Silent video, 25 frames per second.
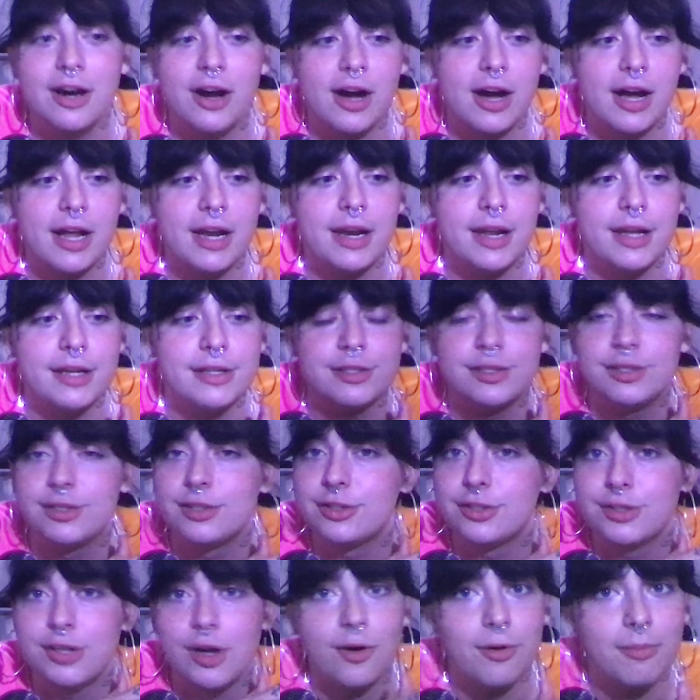on
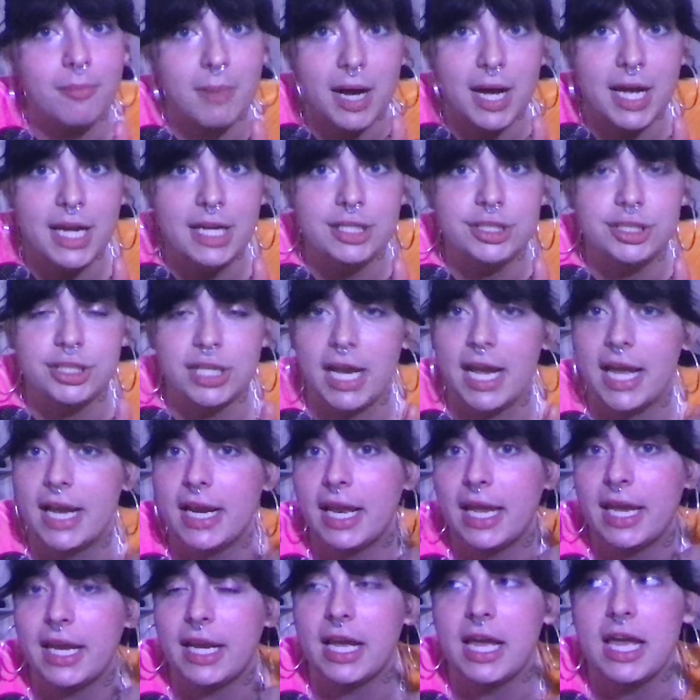so much and
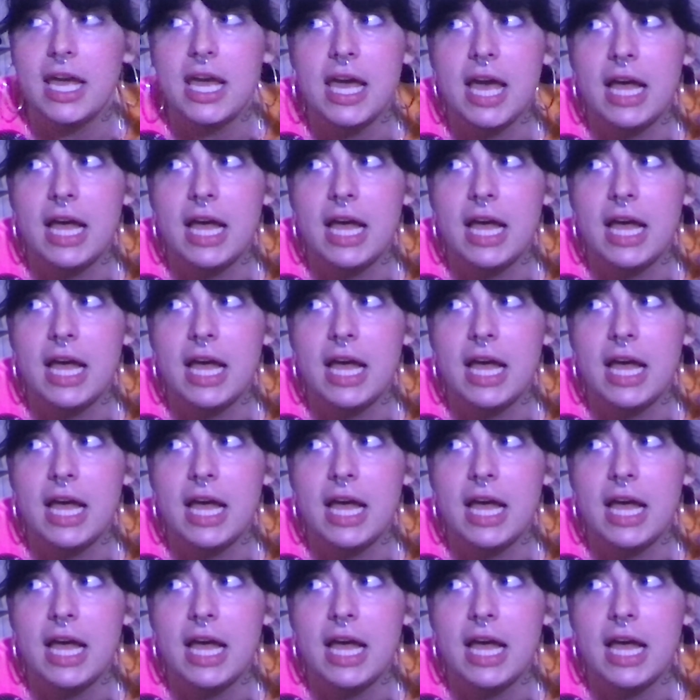like